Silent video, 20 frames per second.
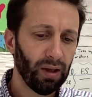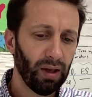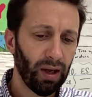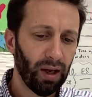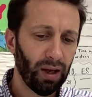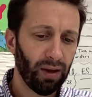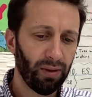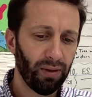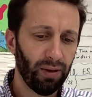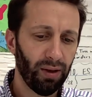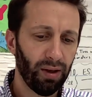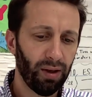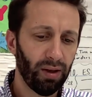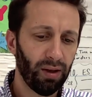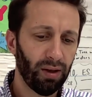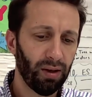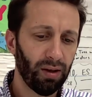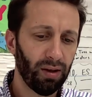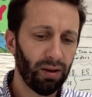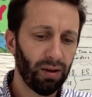And
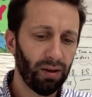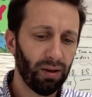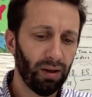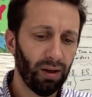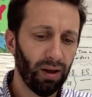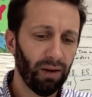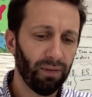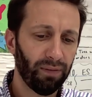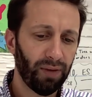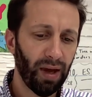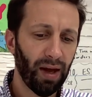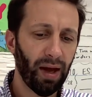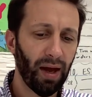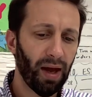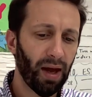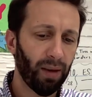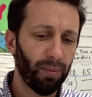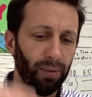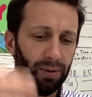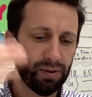then if that
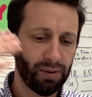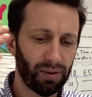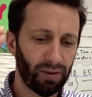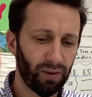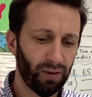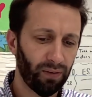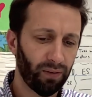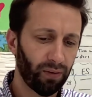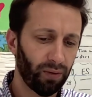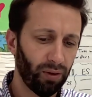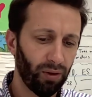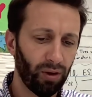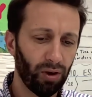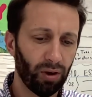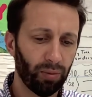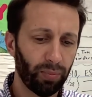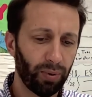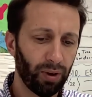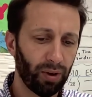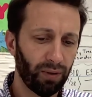happens for a
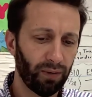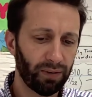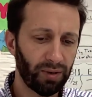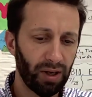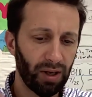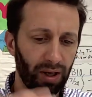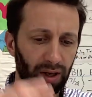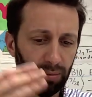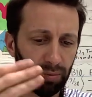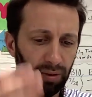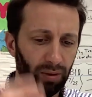long period of time,